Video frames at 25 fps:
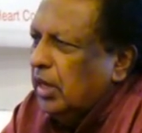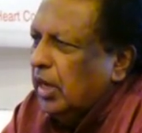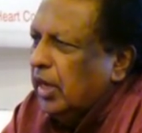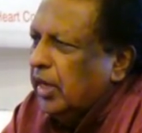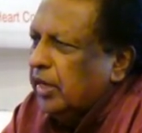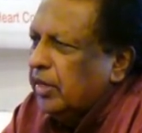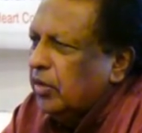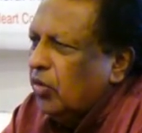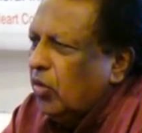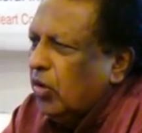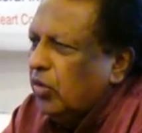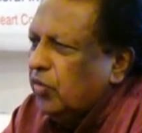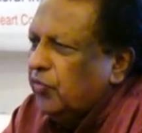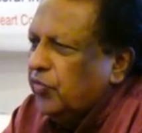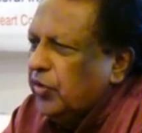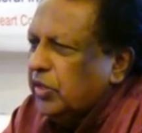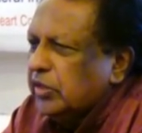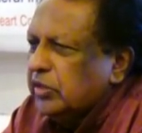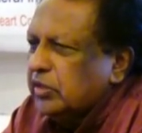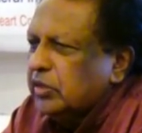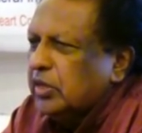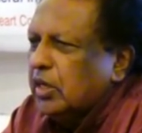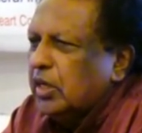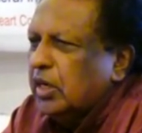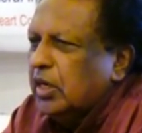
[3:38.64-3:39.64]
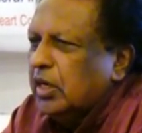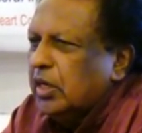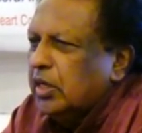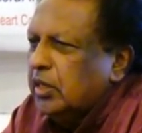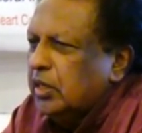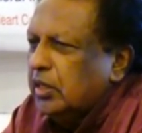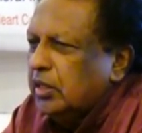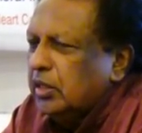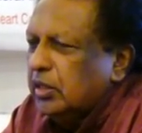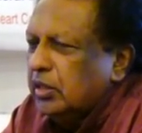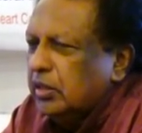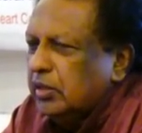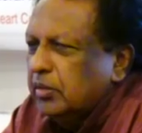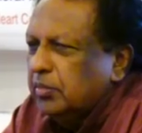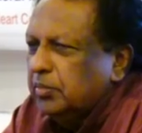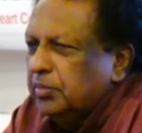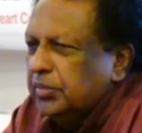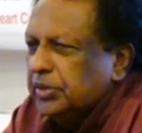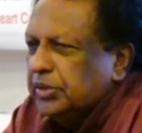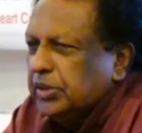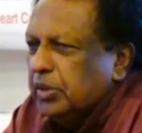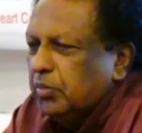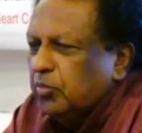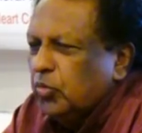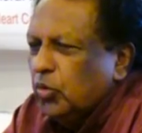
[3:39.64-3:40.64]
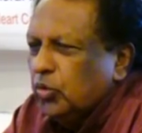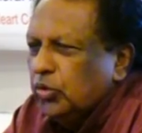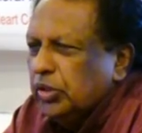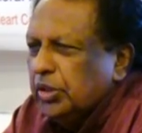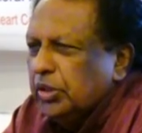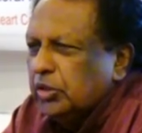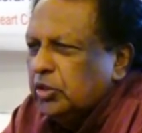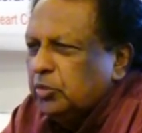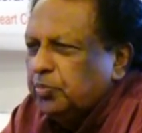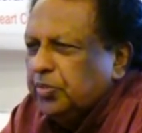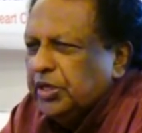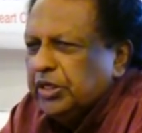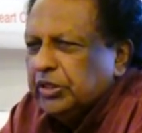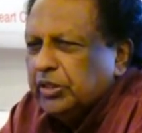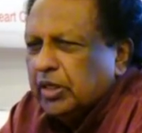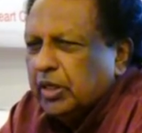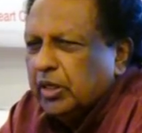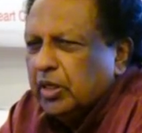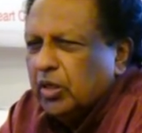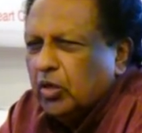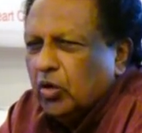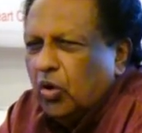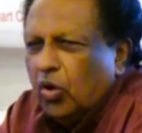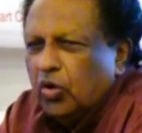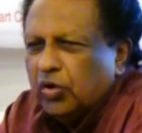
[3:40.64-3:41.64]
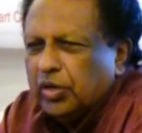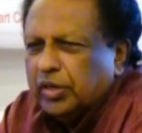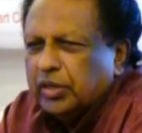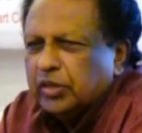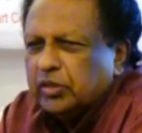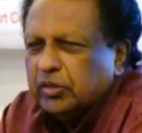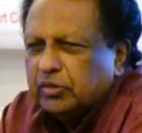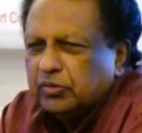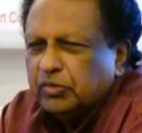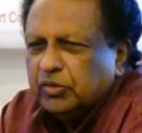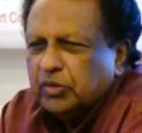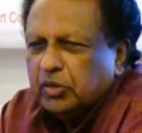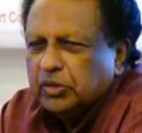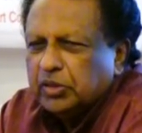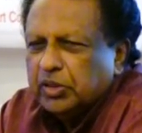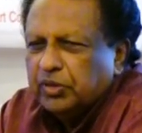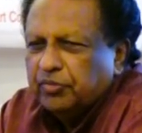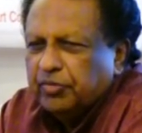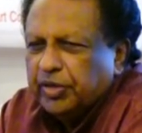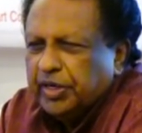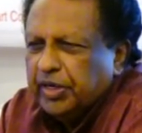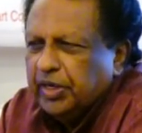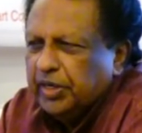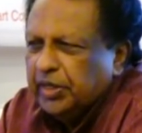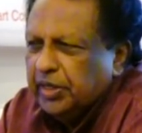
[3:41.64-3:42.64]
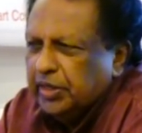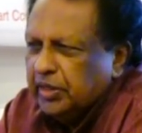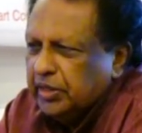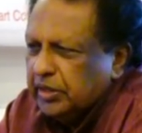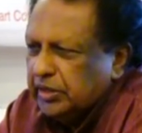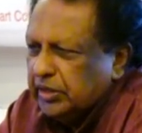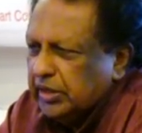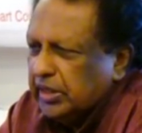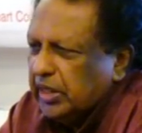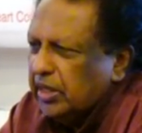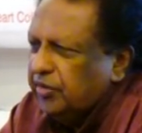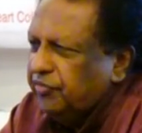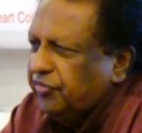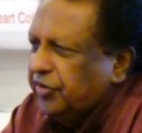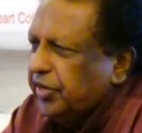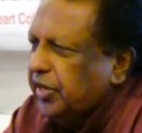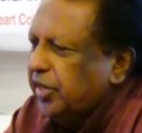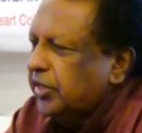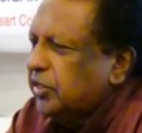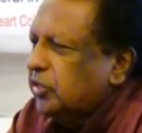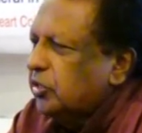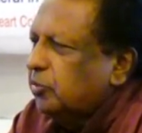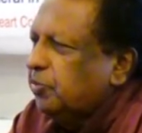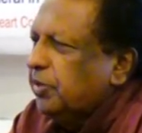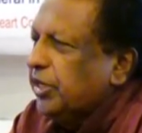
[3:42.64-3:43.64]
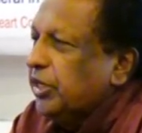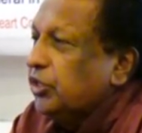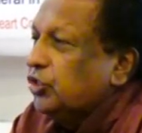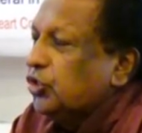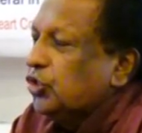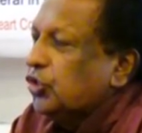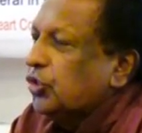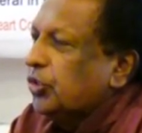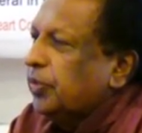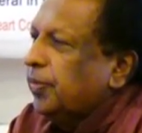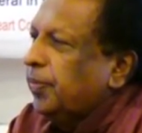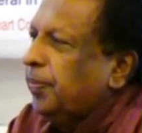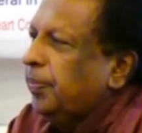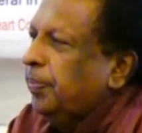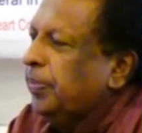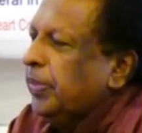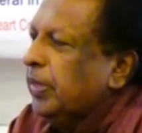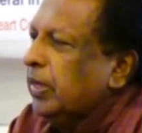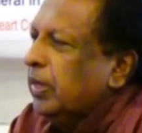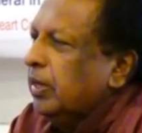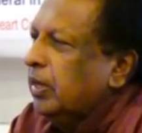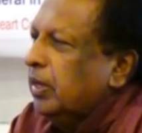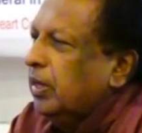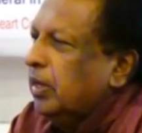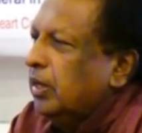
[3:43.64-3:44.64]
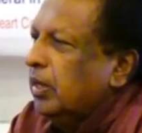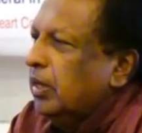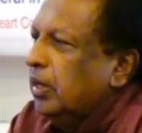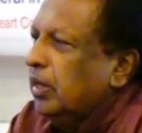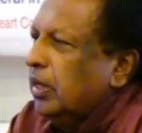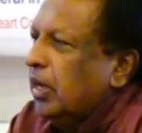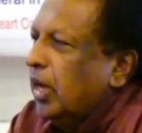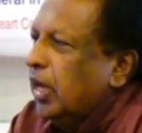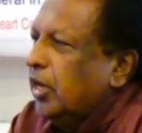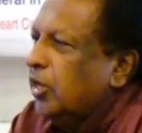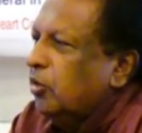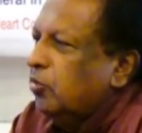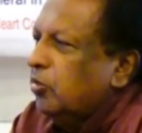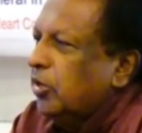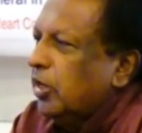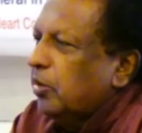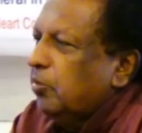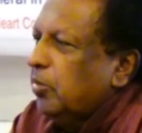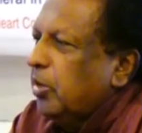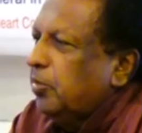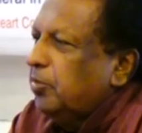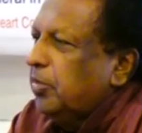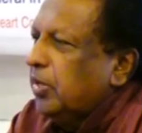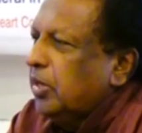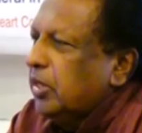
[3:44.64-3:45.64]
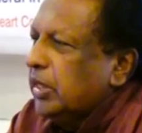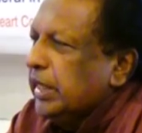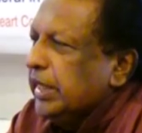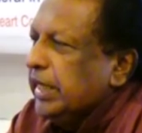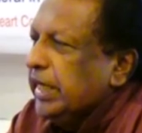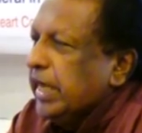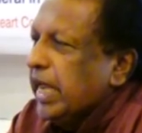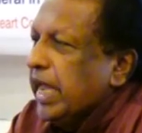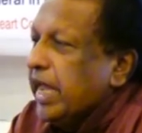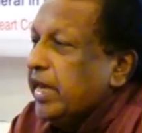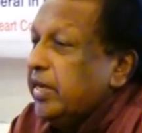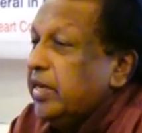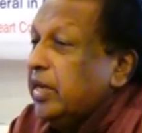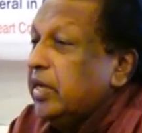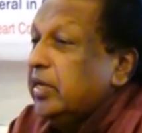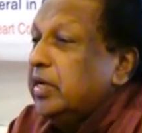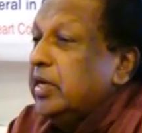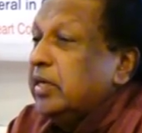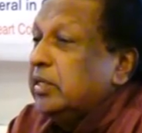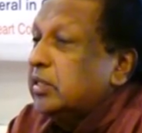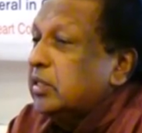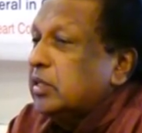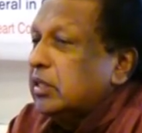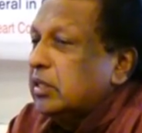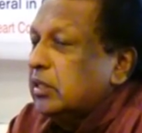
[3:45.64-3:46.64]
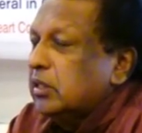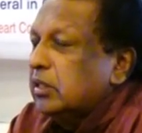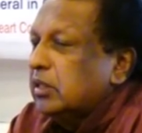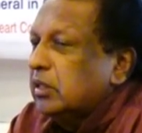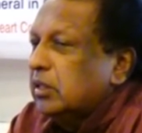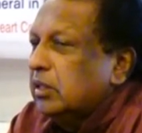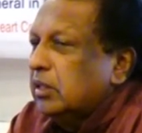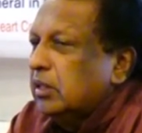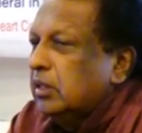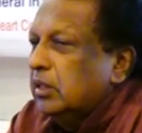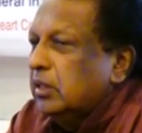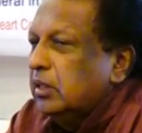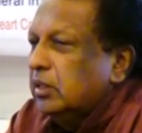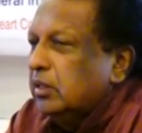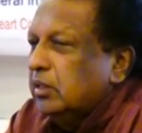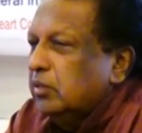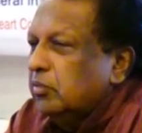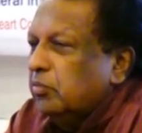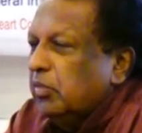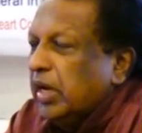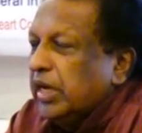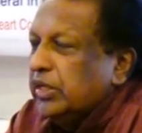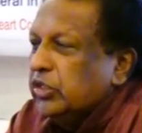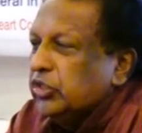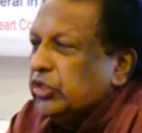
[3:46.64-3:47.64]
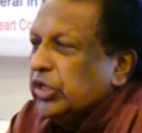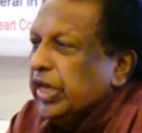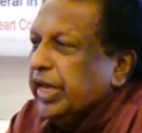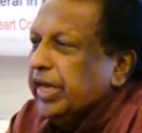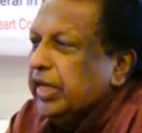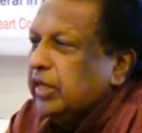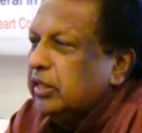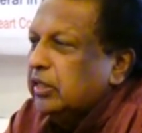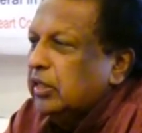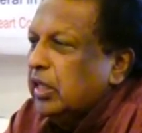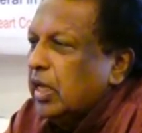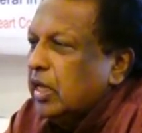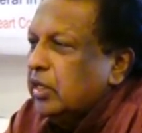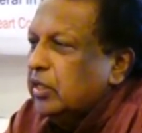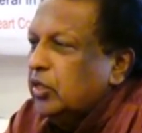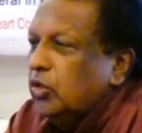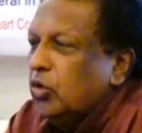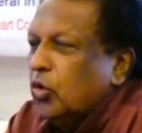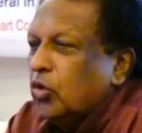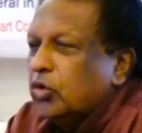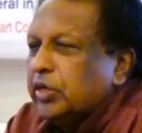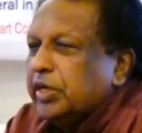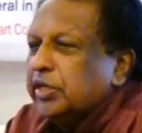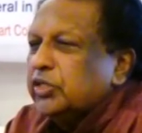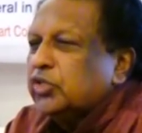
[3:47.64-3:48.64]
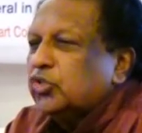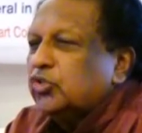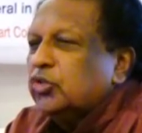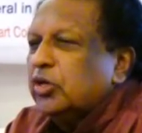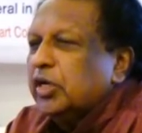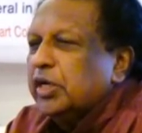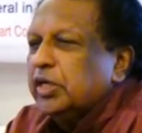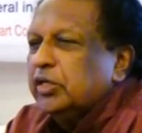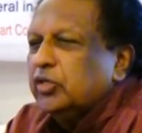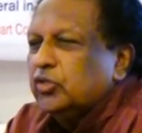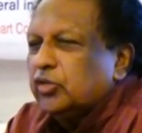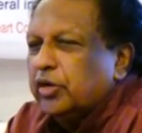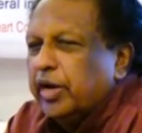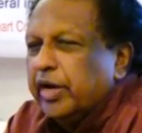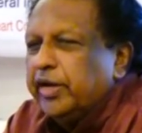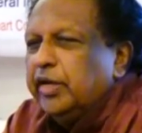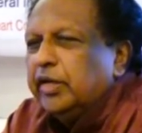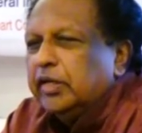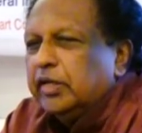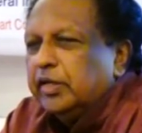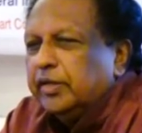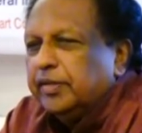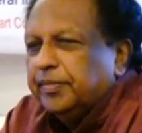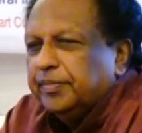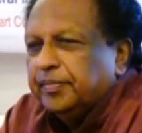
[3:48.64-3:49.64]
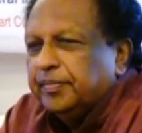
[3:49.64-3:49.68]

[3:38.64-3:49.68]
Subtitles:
And all of us heard Mr. Modi's speech at the Congress, which was a very significant speech. And you remember, he ended it by saying that the orchestra is ready,